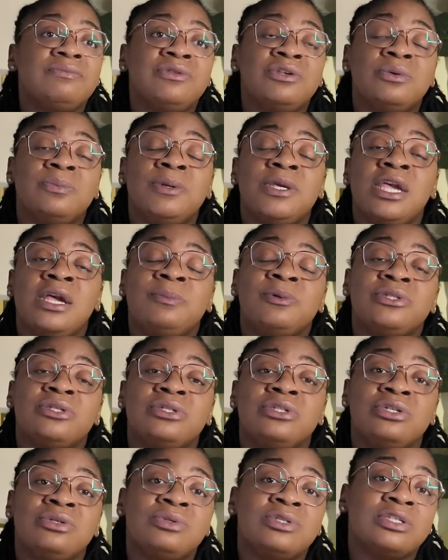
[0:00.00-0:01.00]
You'll be able to
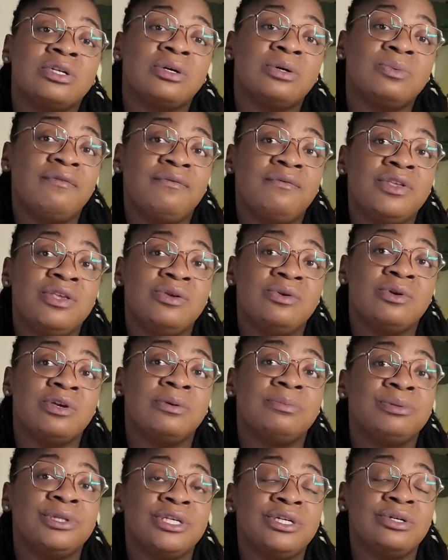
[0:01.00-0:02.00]
do so when you
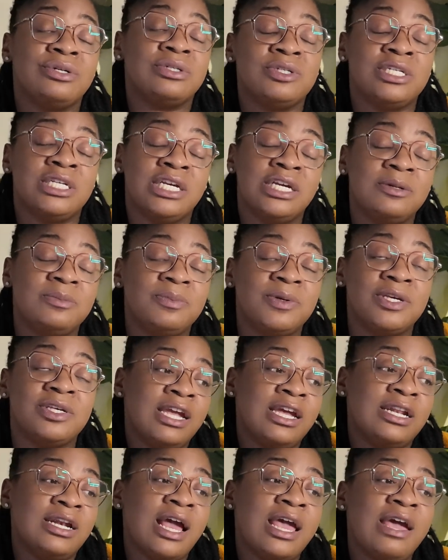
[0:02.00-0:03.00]
complete your DNP.
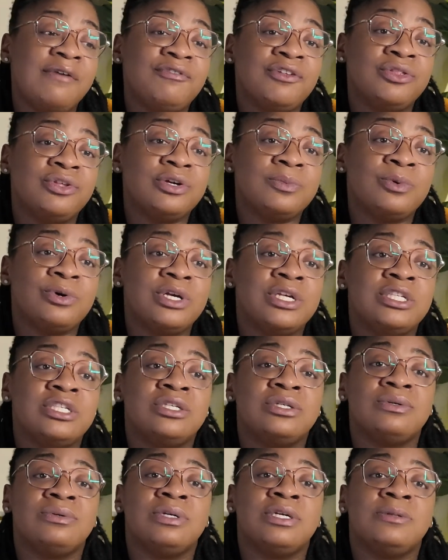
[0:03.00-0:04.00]
And I have to look more
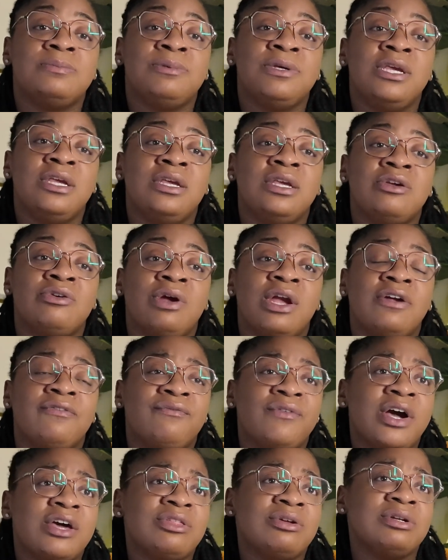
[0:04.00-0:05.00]
into it being
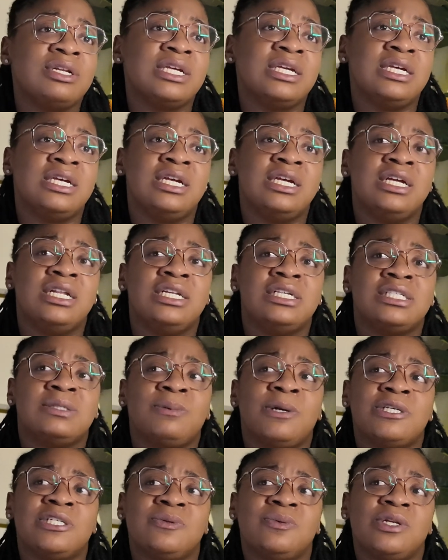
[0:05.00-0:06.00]
grandfathered in,
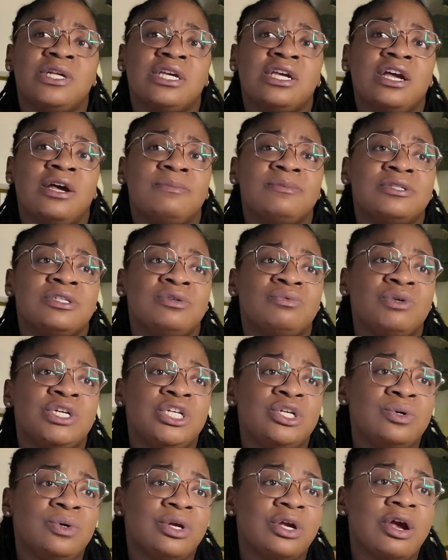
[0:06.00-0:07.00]
especially when it comes to
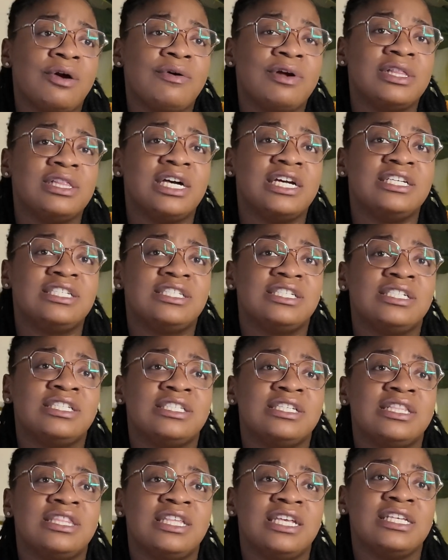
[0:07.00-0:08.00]
renewing our license
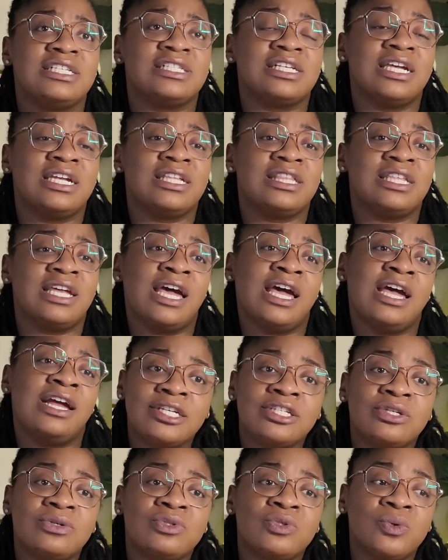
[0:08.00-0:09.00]
and things like
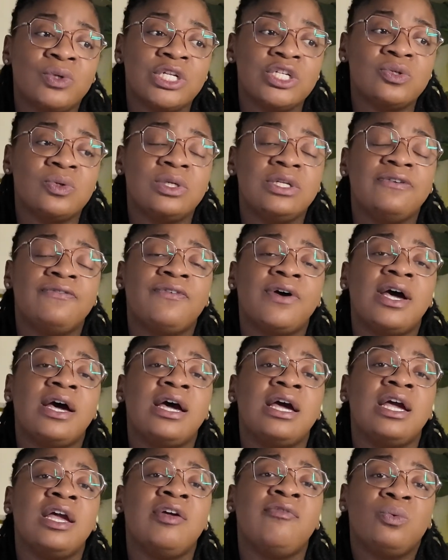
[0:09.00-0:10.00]
that. So
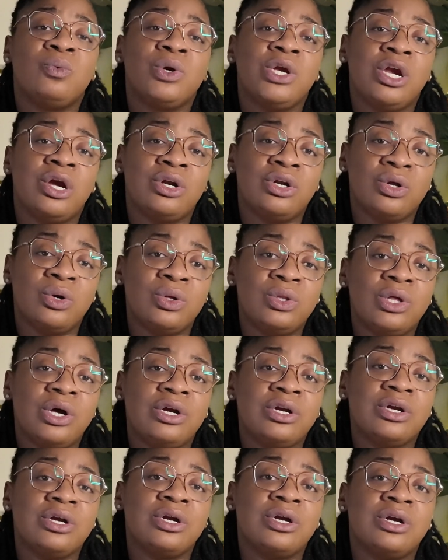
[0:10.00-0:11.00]
2025, we are no
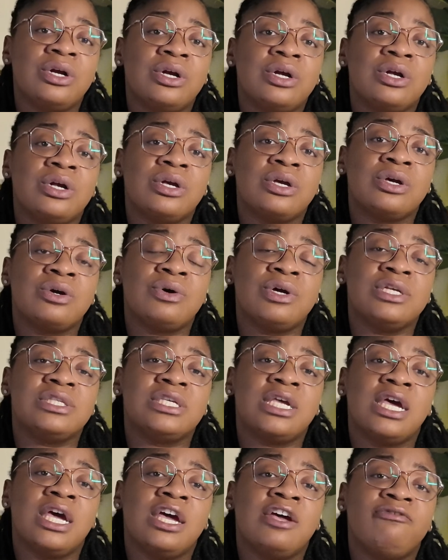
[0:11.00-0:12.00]
longer going
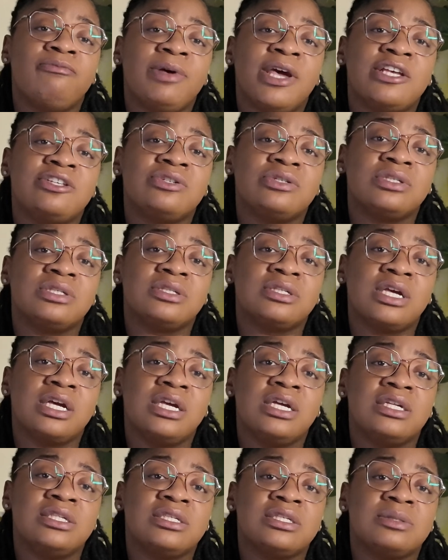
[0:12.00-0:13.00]
to have Masters of
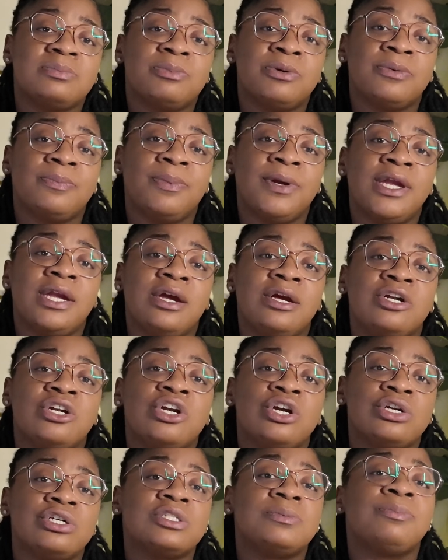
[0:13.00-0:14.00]
Science prepared
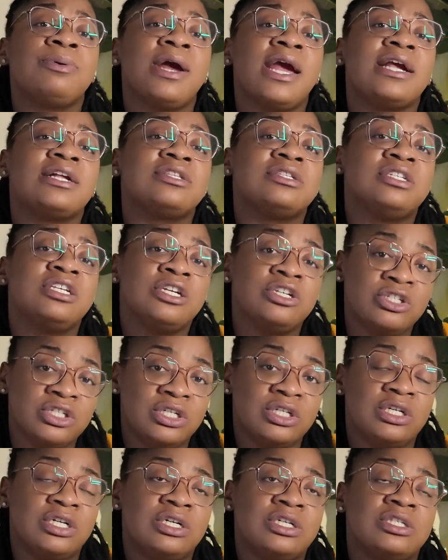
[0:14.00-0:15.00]
nurse
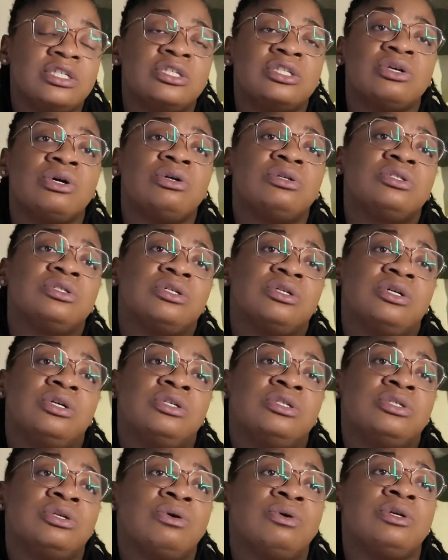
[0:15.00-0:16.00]
practitioners. It's
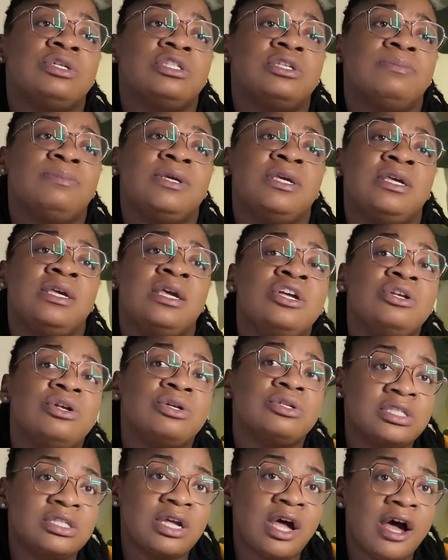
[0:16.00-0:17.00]
going to be your
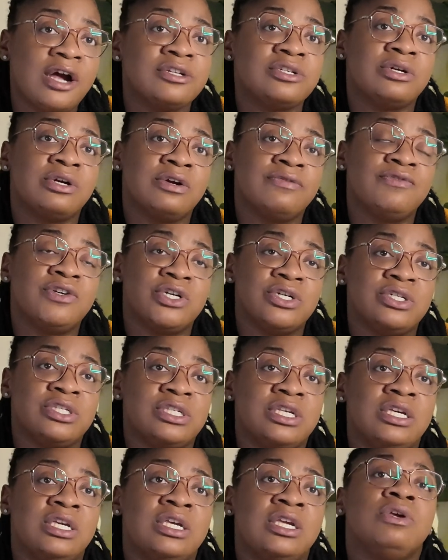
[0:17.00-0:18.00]
doctor of
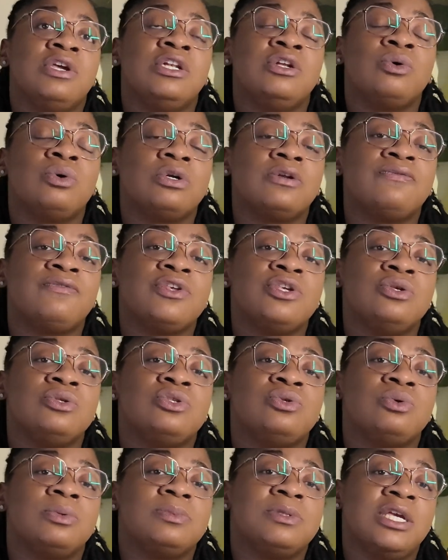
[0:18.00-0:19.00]
nursing in order for you
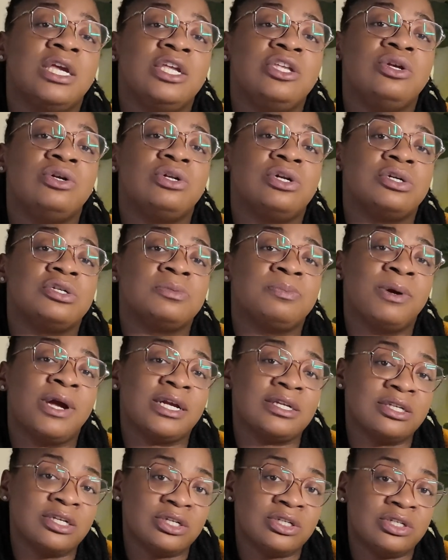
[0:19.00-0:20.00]
to obtain your nurse
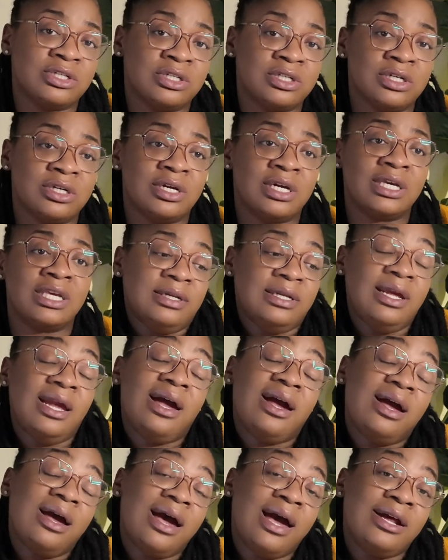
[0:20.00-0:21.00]
practitioner. Like,
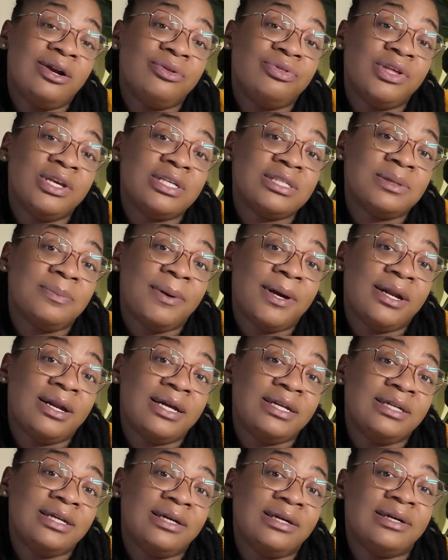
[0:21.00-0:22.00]
yeah, I don't think it's a bad
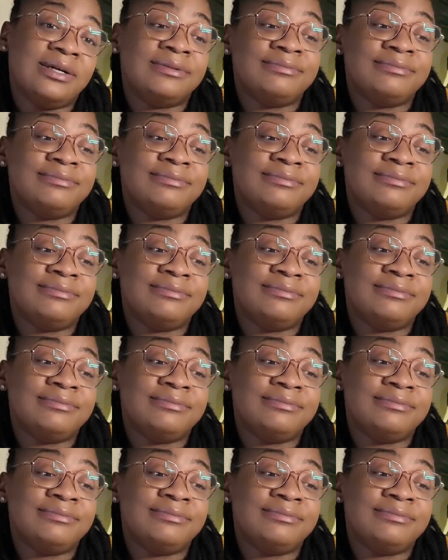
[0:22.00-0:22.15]
idea.